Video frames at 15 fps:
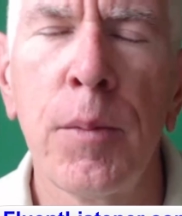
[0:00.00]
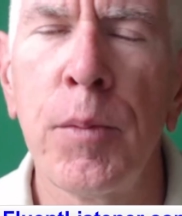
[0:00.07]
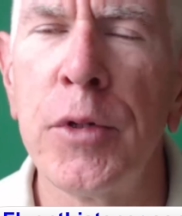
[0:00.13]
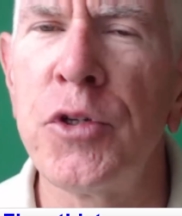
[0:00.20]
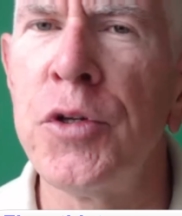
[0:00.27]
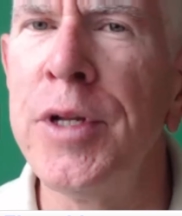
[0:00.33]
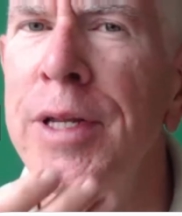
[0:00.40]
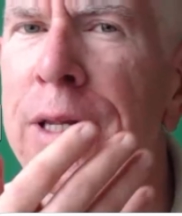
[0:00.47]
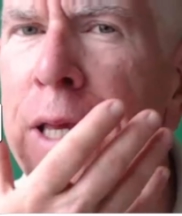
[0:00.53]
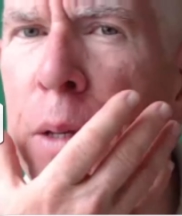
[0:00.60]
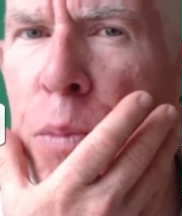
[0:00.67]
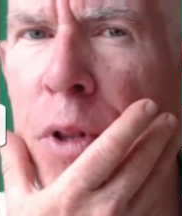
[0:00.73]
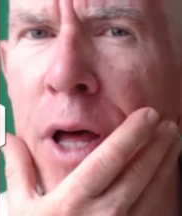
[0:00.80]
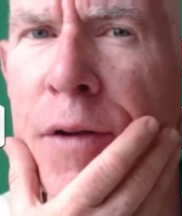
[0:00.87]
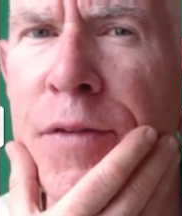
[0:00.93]
But you need to
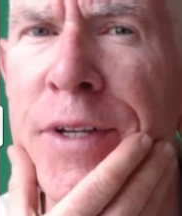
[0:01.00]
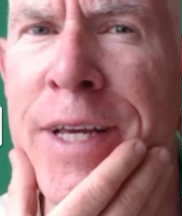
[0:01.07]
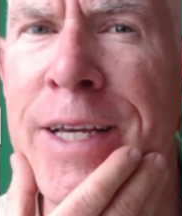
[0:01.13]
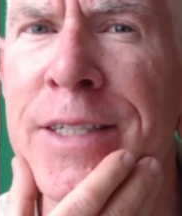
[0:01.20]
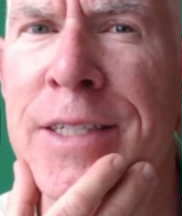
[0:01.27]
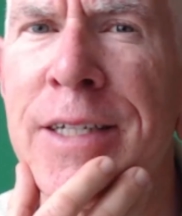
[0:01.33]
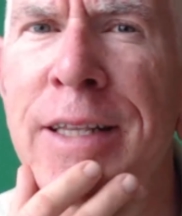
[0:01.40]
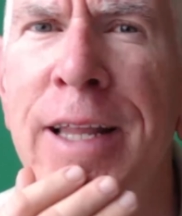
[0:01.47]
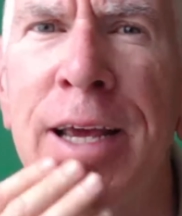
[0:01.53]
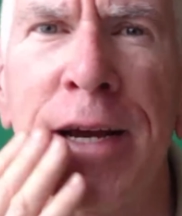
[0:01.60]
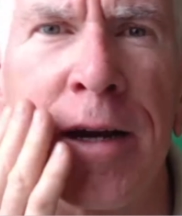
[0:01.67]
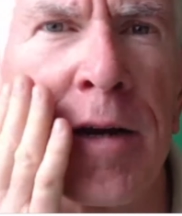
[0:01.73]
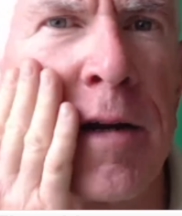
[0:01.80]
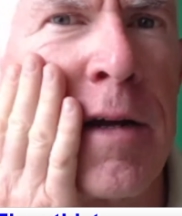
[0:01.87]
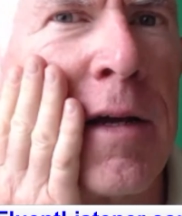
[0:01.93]
keep a lot of tension
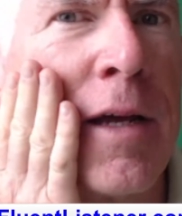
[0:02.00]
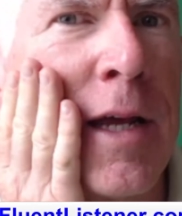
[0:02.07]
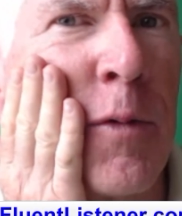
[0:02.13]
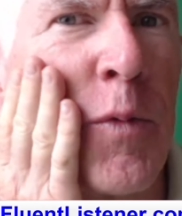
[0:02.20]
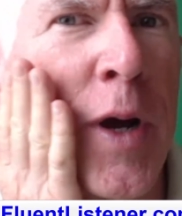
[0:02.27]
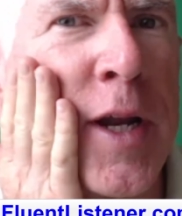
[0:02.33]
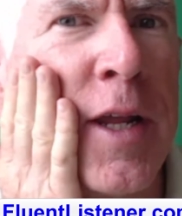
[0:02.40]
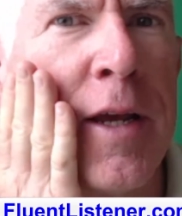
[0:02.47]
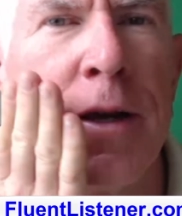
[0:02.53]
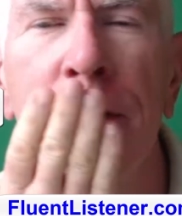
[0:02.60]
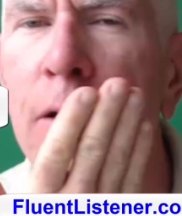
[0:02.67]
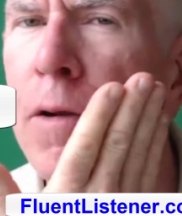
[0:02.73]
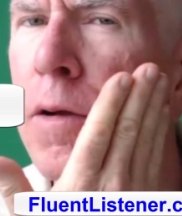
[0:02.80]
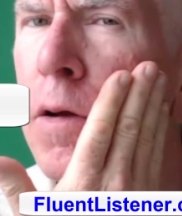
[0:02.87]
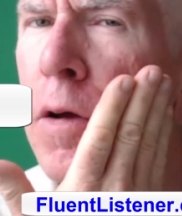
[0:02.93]
there, right
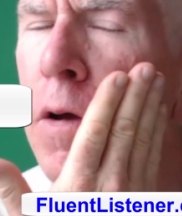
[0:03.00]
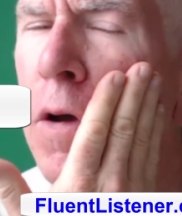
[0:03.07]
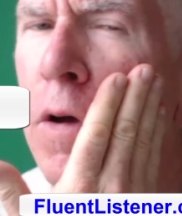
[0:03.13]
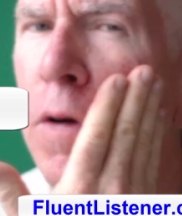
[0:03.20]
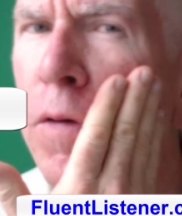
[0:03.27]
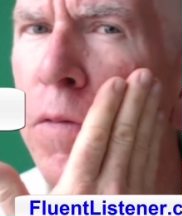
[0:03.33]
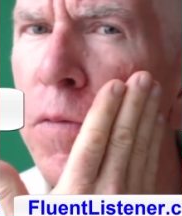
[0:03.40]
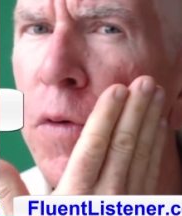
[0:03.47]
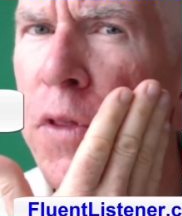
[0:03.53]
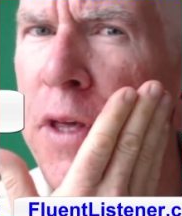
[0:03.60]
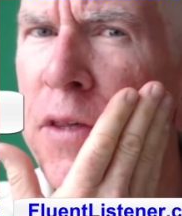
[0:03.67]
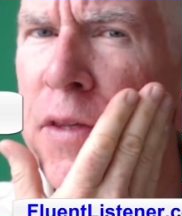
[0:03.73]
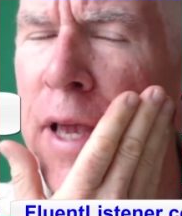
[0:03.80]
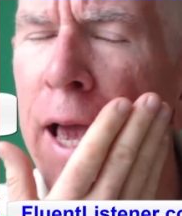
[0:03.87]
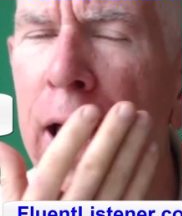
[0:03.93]
here, for
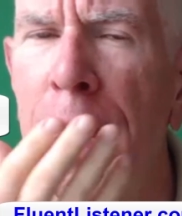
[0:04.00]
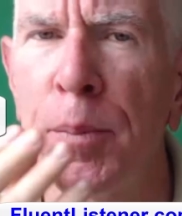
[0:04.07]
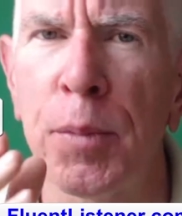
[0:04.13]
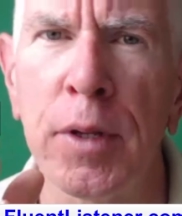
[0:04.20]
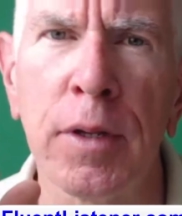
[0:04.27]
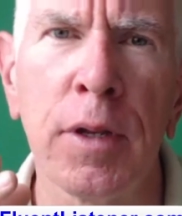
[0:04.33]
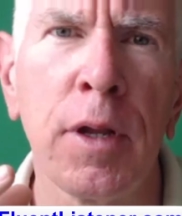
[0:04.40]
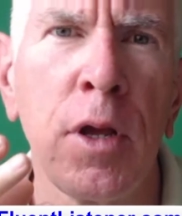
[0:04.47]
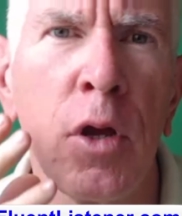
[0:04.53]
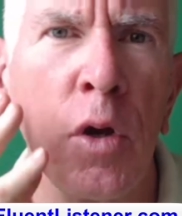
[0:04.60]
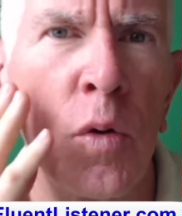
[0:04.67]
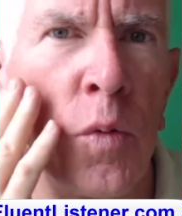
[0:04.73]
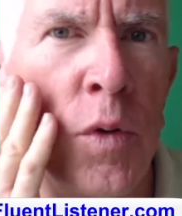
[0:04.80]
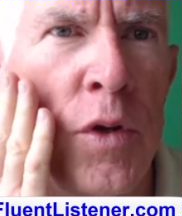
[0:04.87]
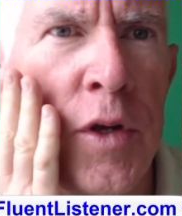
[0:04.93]
this to happen.
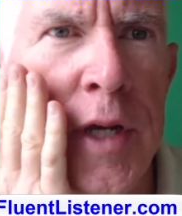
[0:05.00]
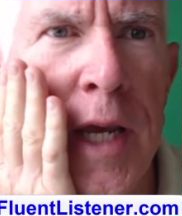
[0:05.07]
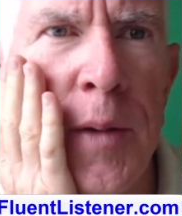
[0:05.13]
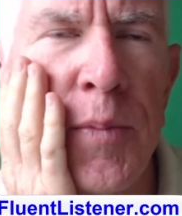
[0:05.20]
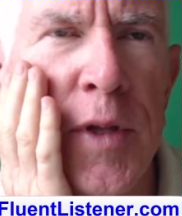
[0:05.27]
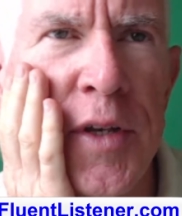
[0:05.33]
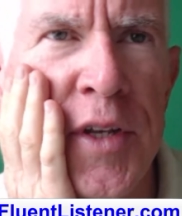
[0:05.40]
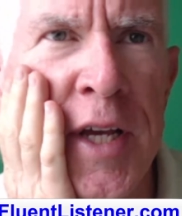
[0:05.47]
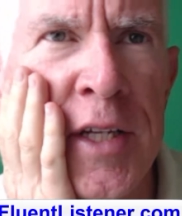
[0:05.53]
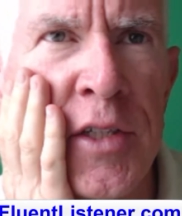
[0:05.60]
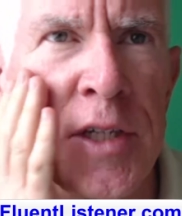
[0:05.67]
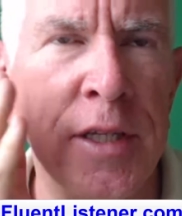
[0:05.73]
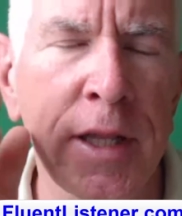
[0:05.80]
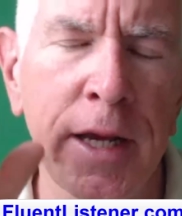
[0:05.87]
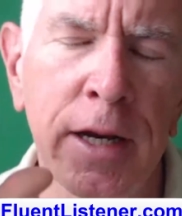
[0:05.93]
When you keep the
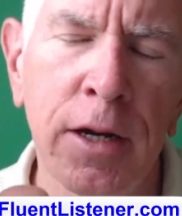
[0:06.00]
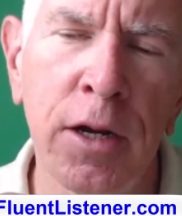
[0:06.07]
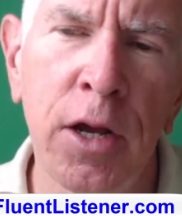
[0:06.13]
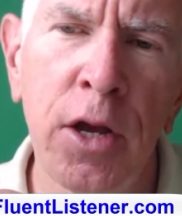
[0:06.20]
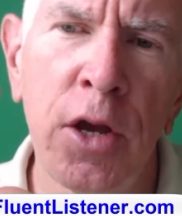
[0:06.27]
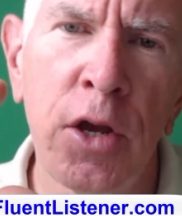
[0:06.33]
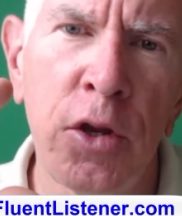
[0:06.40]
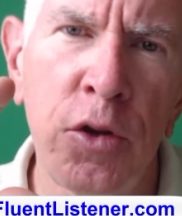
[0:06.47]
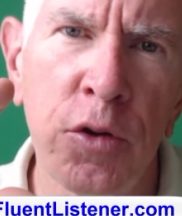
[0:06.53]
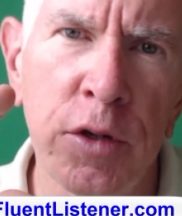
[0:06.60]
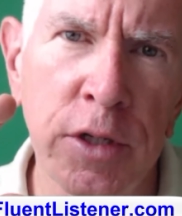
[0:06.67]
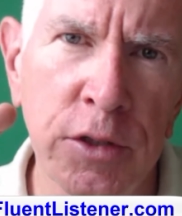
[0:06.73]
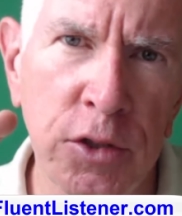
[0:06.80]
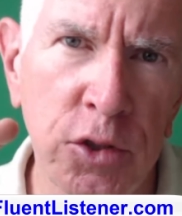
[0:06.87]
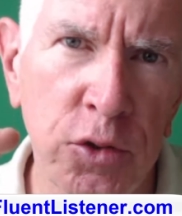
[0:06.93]
tension there, you're
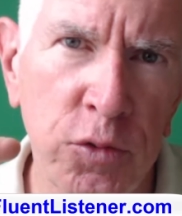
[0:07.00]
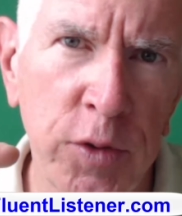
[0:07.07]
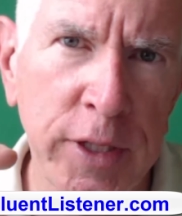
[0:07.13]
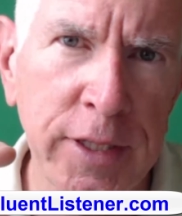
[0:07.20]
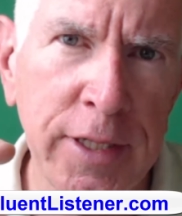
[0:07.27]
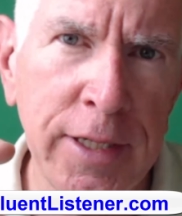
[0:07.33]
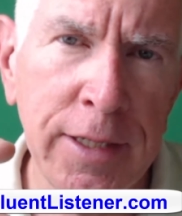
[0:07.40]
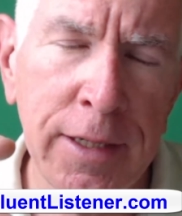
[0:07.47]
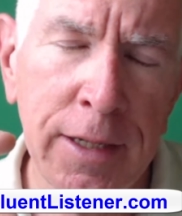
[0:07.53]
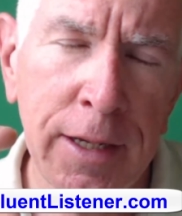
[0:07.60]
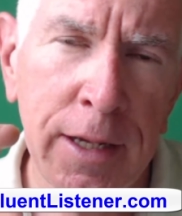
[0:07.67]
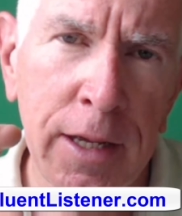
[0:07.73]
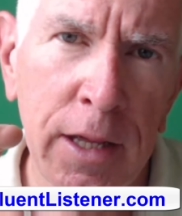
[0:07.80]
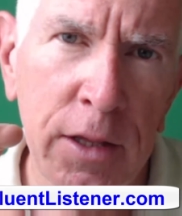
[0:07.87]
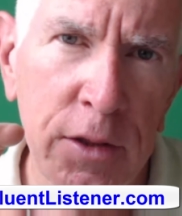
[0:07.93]
constricting
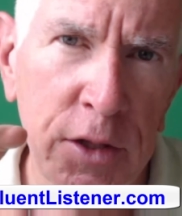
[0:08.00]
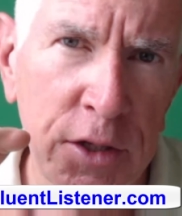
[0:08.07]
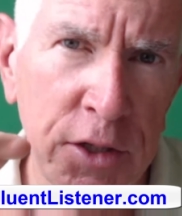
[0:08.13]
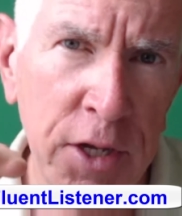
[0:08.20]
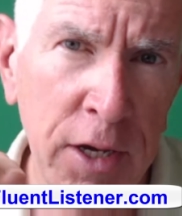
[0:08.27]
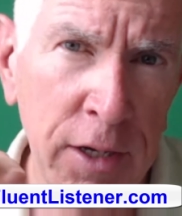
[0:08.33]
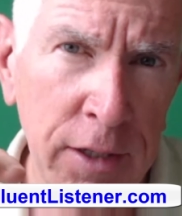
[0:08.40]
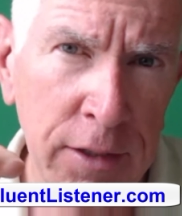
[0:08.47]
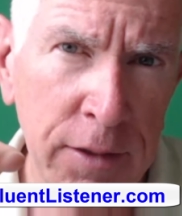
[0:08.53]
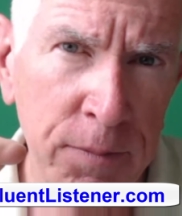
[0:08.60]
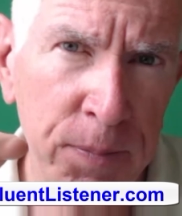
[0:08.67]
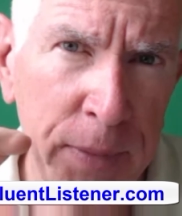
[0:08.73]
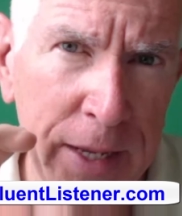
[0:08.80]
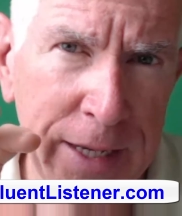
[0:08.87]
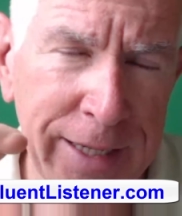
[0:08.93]
the tongue.
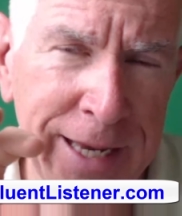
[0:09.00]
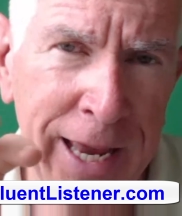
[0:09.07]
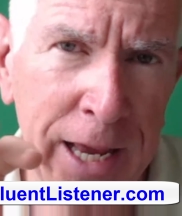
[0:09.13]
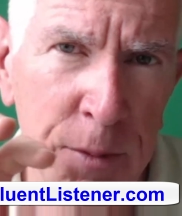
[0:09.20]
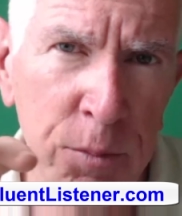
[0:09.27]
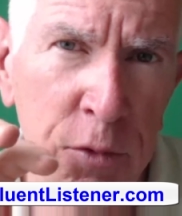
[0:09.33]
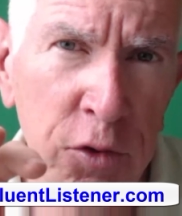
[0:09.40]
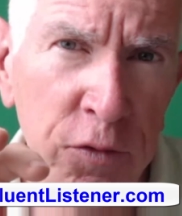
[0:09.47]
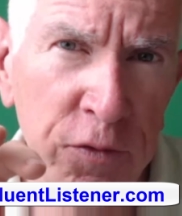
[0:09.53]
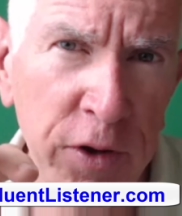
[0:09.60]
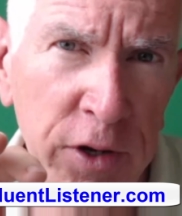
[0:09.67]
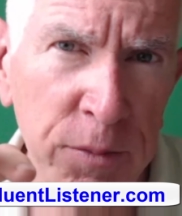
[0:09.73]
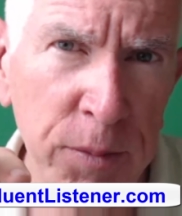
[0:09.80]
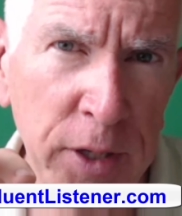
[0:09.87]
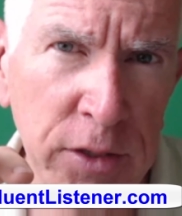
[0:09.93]
It can't move
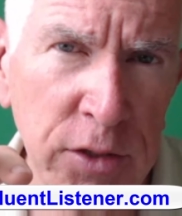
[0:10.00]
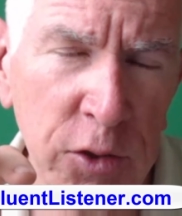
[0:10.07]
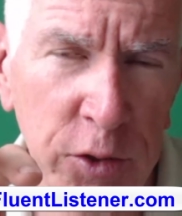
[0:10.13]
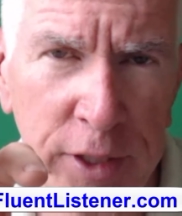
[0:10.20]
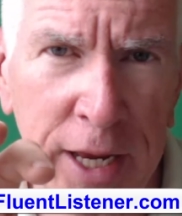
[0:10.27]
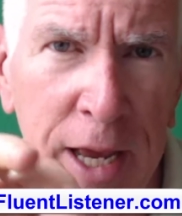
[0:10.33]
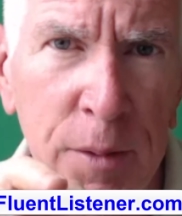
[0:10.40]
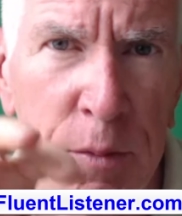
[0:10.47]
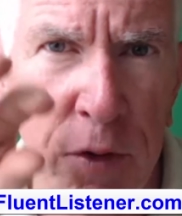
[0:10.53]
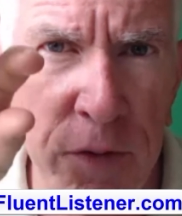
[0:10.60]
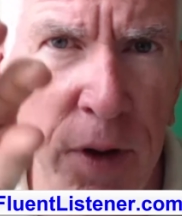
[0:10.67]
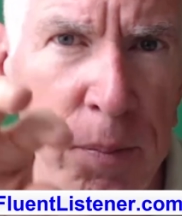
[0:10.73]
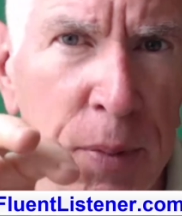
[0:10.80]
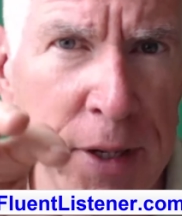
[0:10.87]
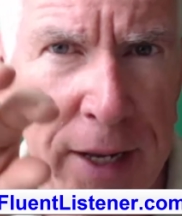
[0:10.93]
very much, or it can't move
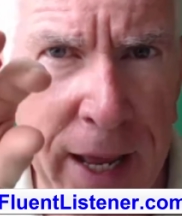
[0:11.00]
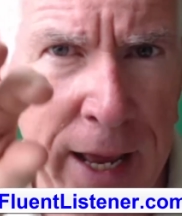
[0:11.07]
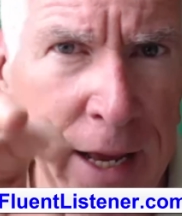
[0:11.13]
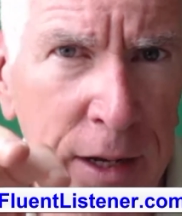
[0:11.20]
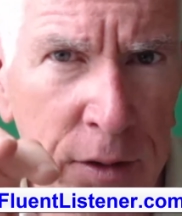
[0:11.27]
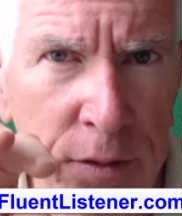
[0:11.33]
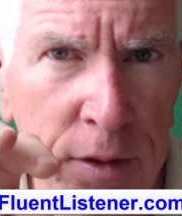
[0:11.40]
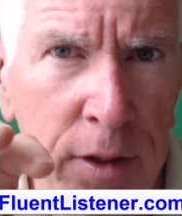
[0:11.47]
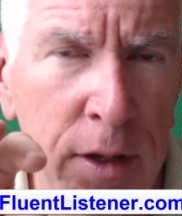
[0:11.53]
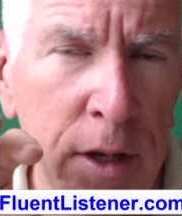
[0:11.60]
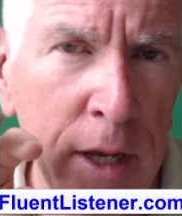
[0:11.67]
up and down.